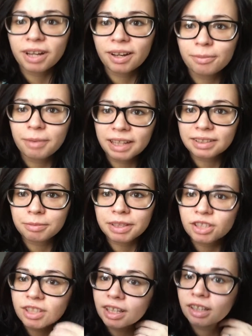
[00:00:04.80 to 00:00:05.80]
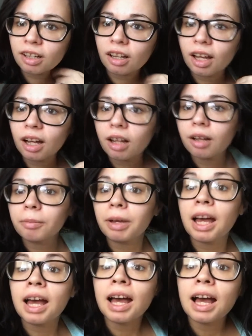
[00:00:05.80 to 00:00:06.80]
Welcome back to my channel. I
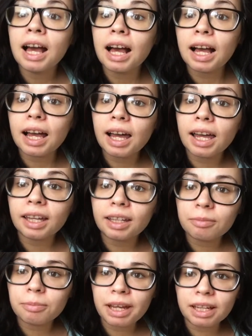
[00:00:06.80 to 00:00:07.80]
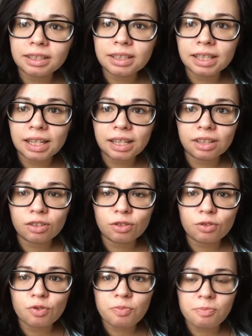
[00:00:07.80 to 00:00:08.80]
am back today
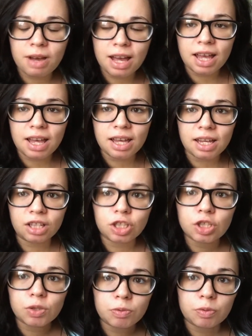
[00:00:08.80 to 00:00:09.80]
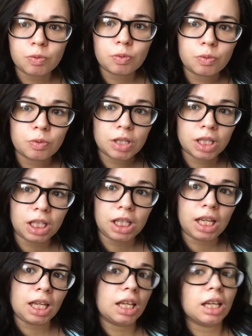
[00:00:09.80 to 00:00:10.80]
to do my
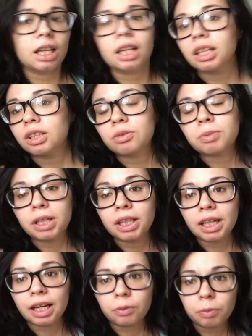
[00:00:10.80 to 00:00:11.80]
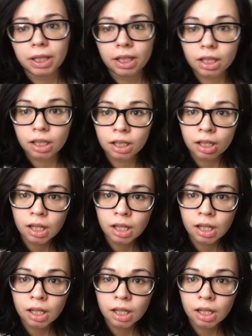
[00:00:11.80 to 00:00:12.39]
28 and 29 week